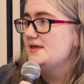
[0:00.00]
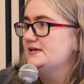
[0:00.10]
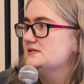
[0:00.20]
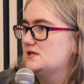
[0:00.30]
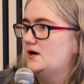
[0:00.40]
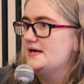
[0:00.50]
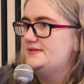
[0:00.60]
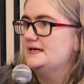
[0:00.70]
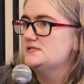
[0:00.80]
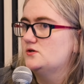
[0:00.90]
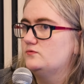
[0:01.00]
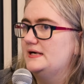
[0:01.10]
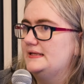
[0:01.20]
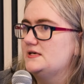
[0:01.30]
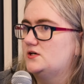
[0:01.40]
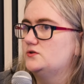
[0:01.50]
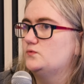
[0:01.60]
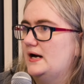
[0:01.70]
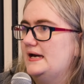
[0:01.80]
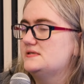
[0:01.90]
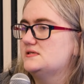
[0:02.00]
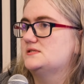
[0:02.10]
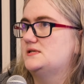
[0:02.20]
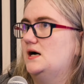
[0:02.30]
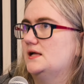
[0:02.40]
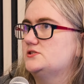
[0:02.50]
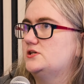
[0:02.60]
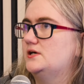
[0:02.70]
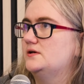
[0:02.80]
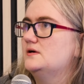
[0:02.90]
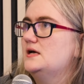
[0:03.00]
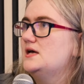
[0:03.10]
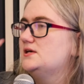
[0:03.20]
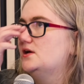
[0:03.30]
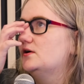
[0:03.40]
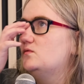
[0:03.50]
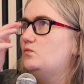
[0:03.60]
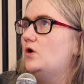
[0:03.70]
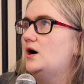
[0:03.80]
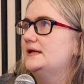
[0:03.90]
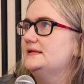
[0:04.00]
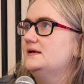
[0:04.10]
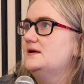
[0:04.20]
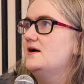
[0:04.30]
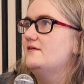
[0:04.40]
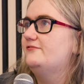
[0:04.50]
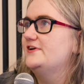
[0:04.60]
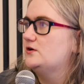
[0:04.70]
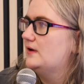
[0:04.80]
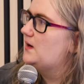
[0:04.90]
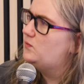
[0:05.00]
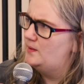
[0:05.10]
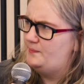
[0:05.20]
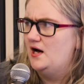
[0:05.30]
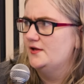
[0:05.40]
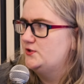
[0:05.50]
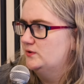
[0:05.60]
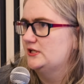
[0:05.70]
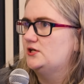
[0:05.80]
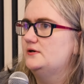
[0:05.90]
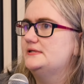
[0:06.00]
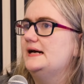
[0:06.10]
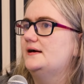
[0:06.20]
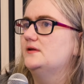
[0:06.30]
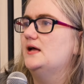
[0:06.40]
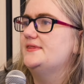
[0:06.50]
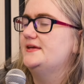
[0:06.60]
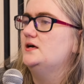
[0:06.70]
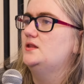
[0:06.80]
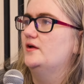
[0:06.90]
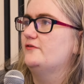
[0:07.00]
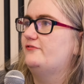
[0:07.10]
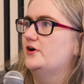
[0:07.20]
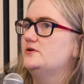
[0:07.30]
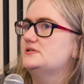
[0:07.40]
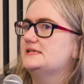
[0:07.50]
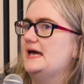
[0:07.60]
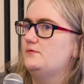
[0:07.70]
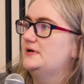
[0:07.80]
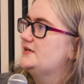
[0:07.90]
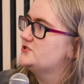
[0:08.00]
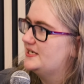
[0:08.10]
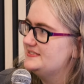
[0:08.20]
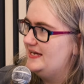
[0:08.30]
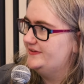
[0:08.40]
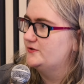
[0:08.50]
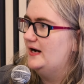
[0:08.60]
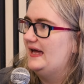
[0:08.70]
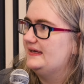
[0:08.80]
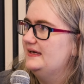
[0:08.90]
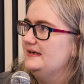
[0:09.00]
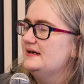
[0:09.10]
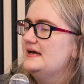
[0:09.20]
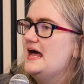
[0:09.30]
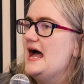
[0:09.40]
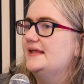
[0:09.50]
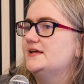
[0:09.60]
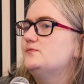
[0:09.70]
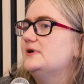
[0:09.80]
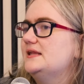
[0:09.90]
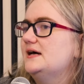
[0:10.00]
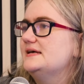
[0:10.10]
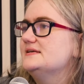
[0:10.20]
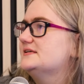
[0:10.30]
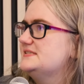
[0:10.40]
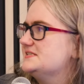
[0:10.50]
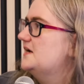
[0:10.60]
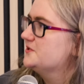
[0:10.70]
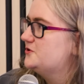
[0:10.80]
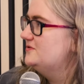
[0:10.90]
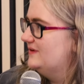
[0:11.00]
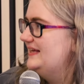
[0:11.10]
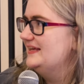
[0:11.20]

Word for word: I think so. I think it's a really good way to start to, you know, one, figure out what path you want to go down. I think a lot of folks get really interested in ethical hacking and they realize, because it's kind of cool, right?